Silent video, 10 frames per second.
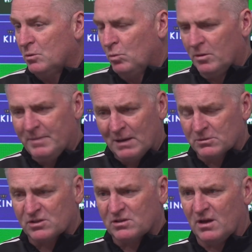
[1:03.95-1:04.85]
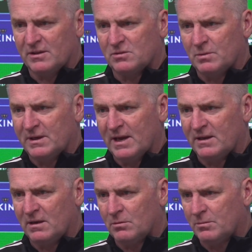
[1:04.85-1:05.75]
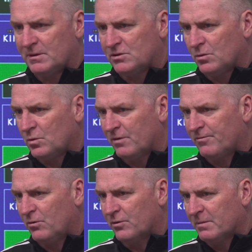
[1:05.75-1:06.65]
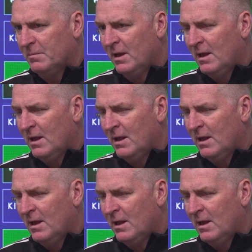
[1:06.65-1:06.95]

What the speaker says: He wouldn't have been able to start this weekend. That would have been too quick for him.